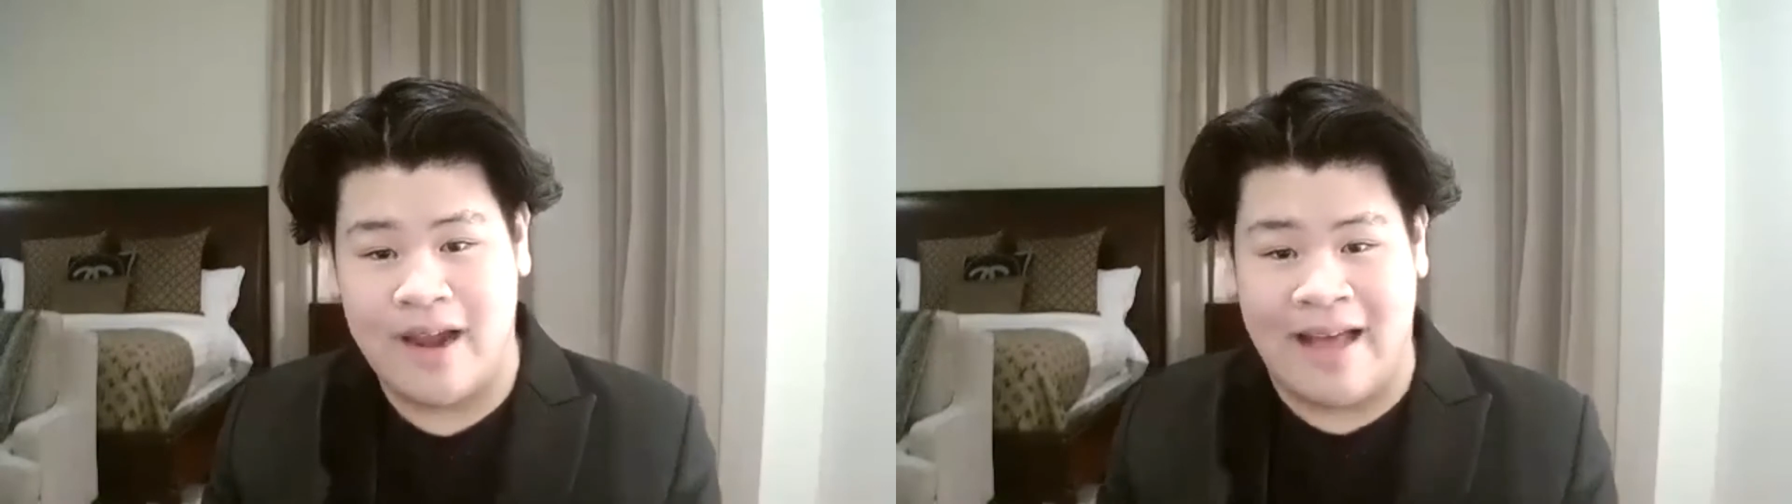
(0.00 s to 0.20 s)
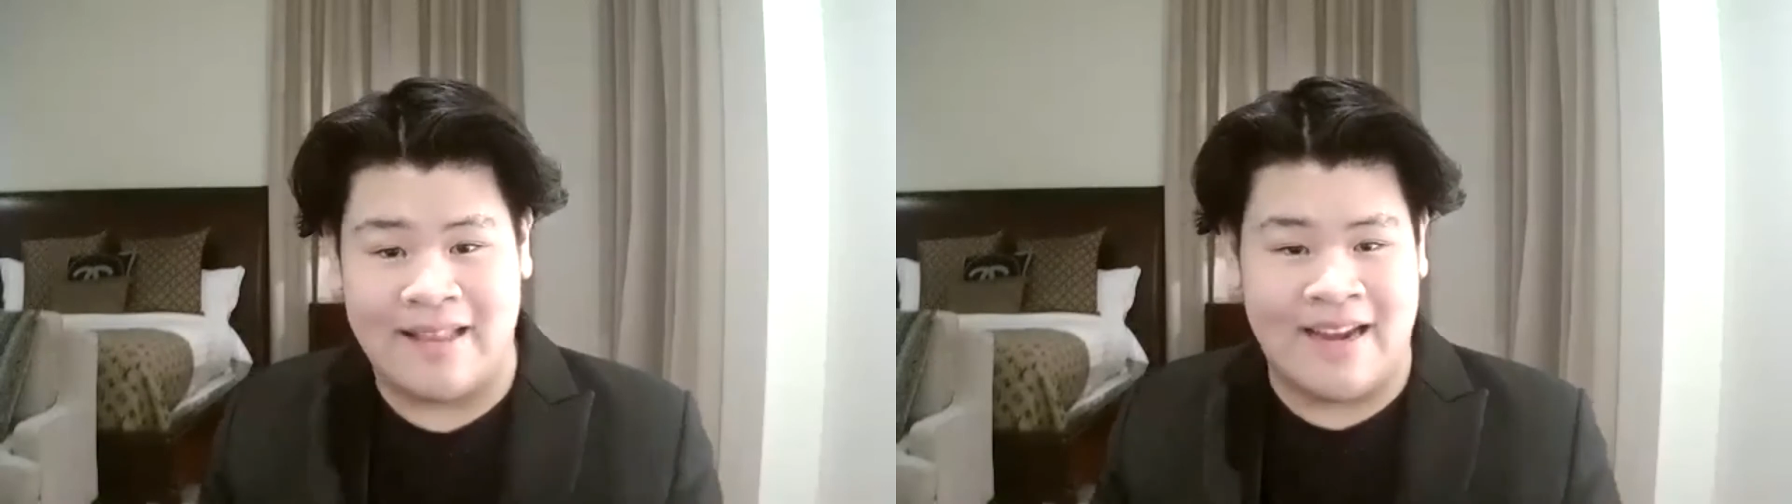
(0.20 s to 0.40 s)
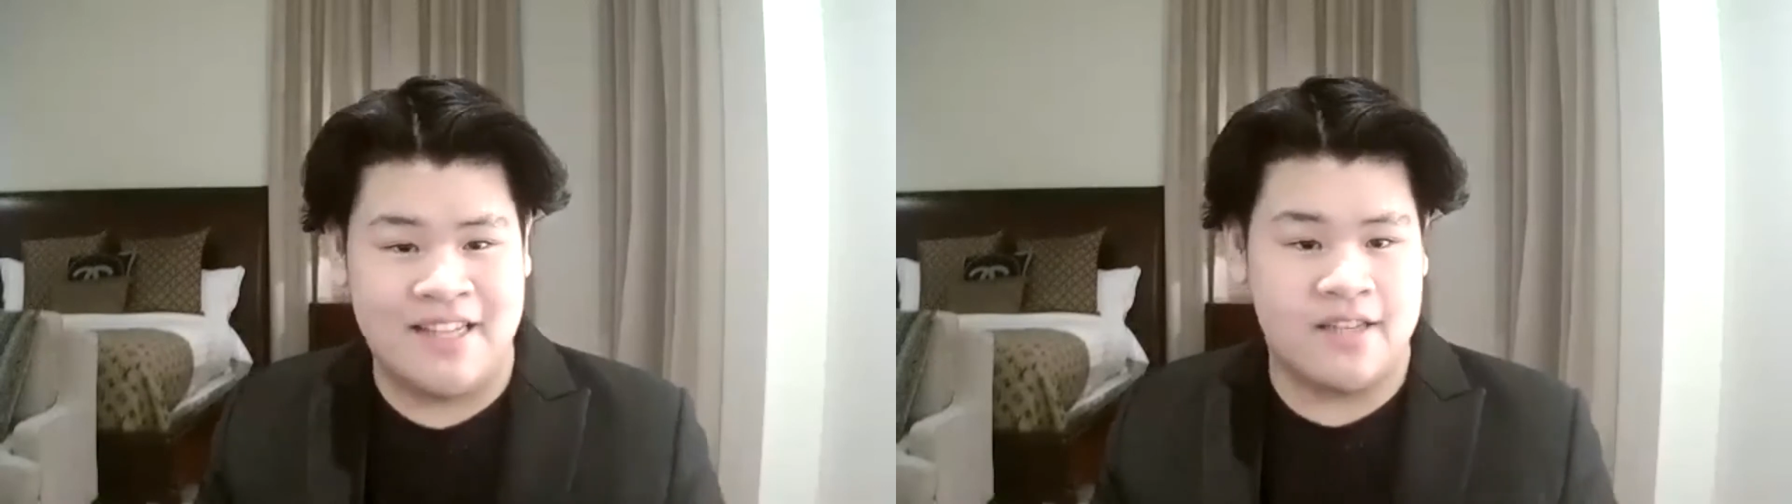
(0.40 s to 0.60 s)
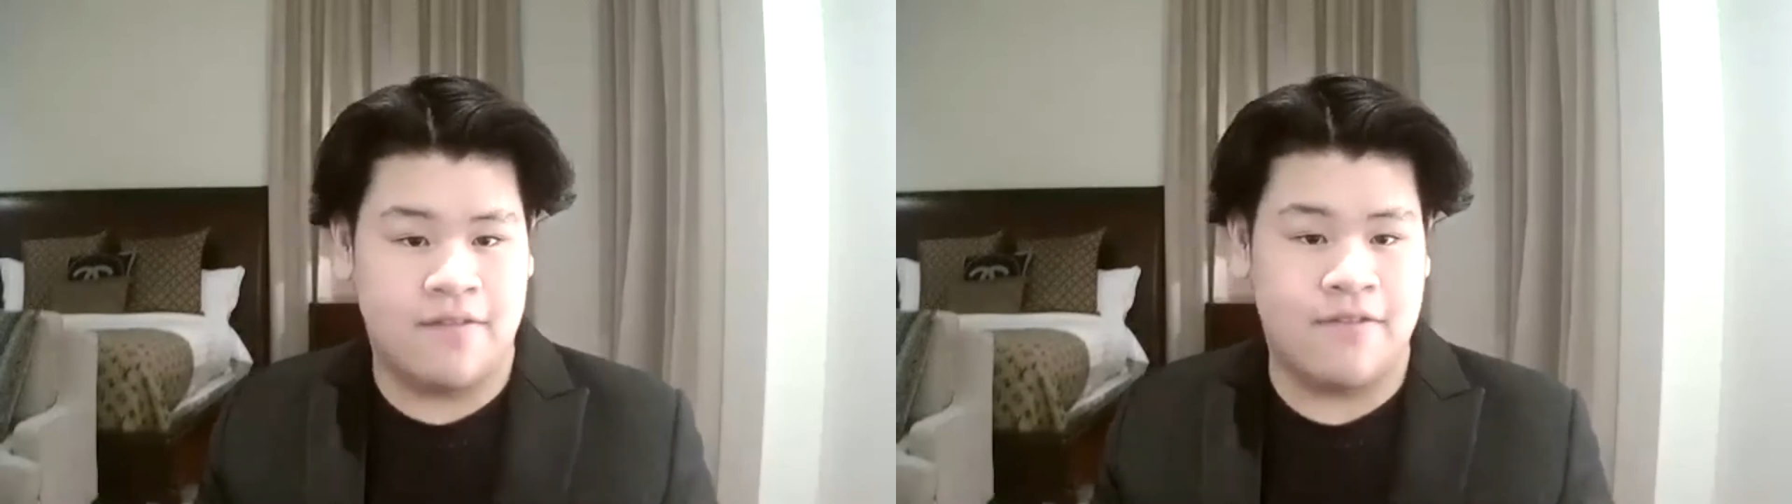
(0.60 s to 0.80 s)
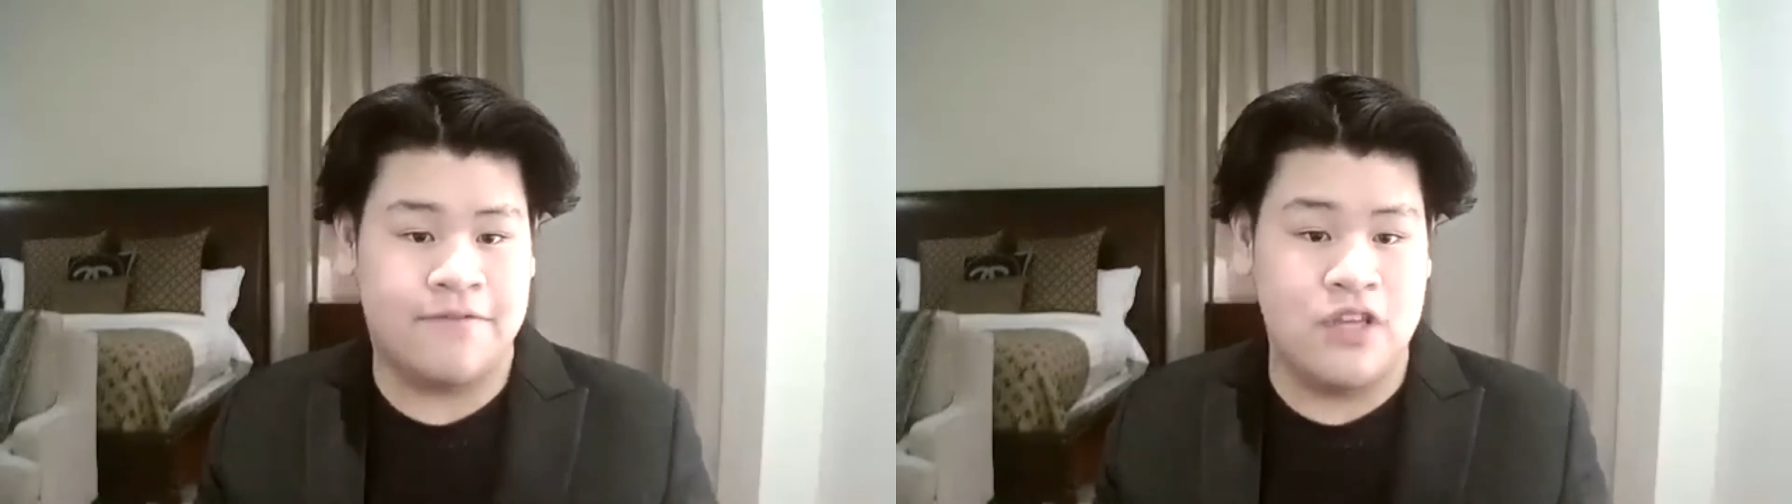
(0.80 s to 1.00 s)
allies
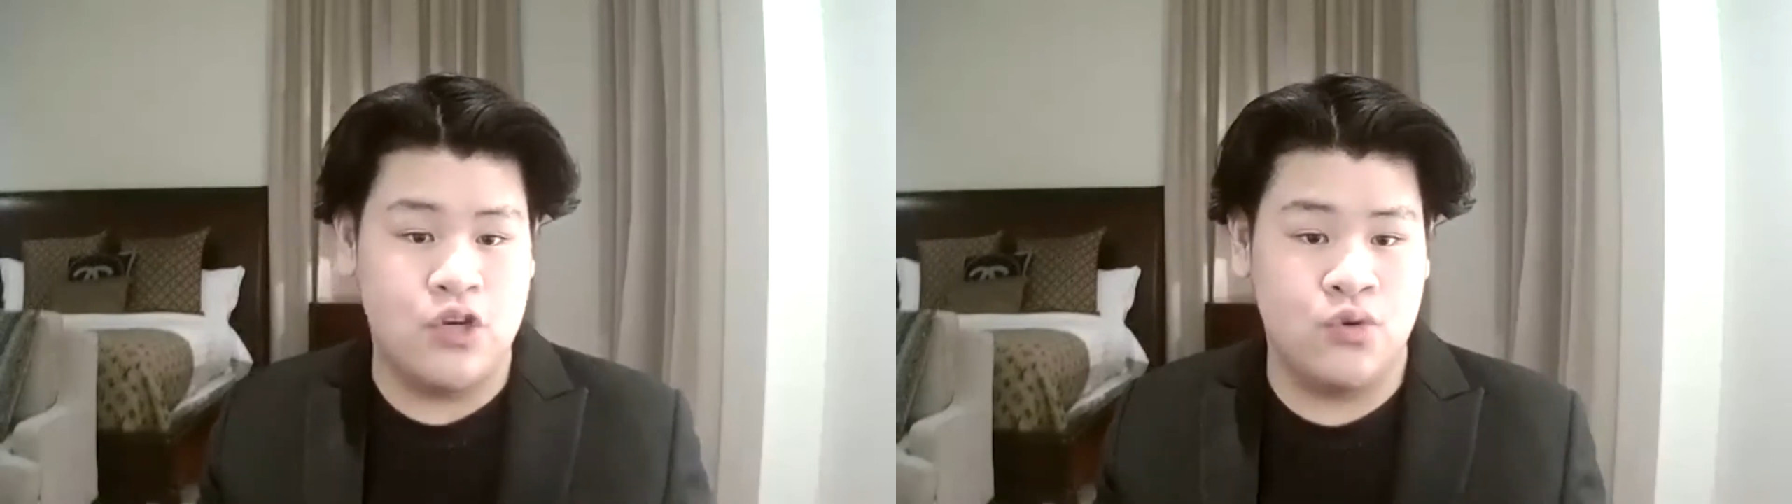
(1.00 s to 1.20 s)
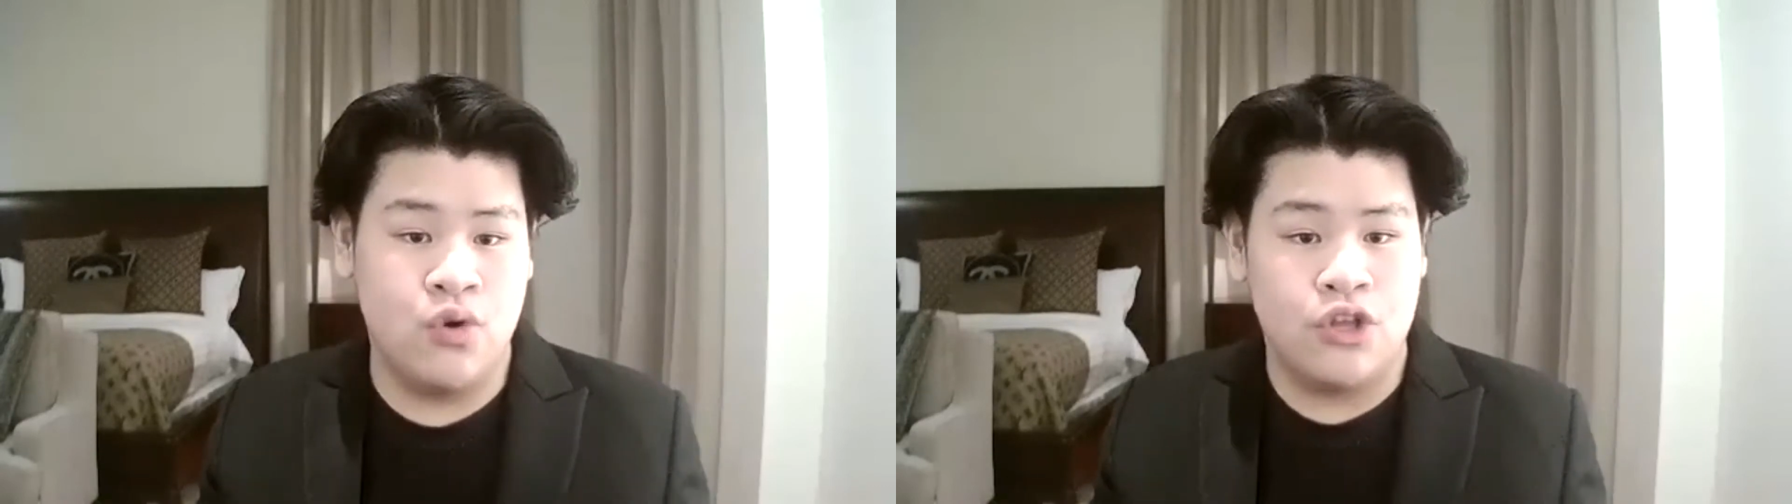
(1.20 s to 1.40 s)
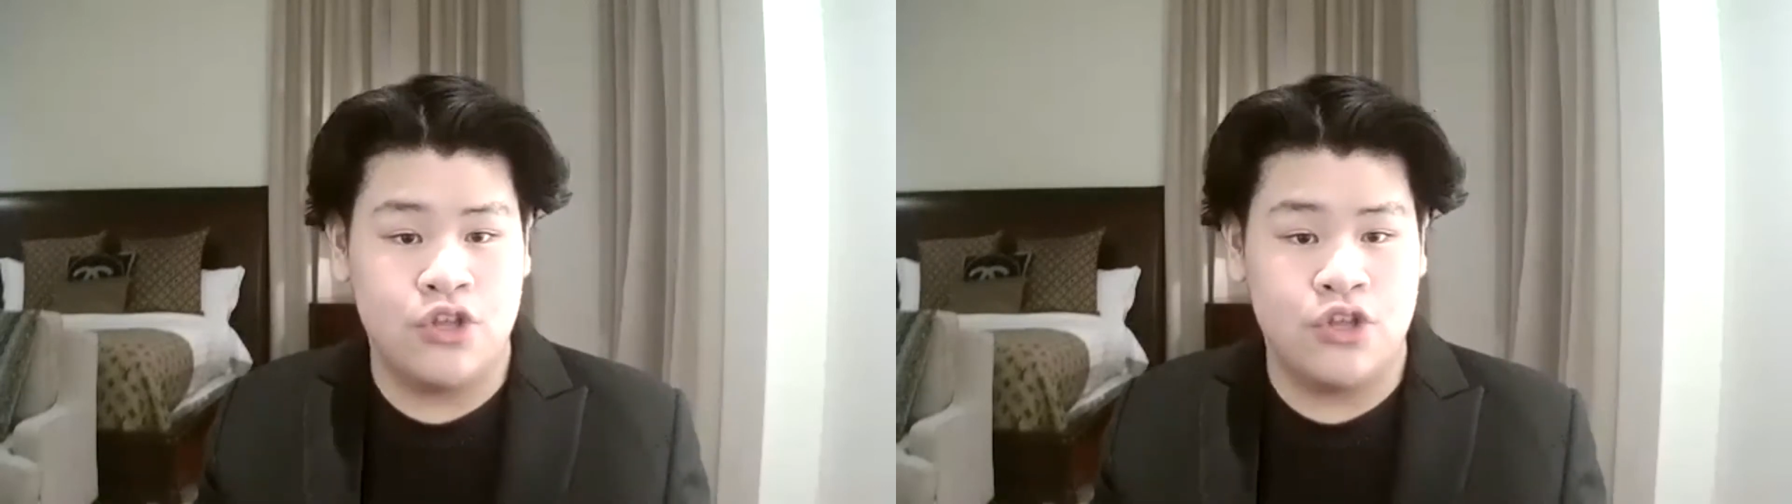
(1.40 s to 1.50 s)
of a few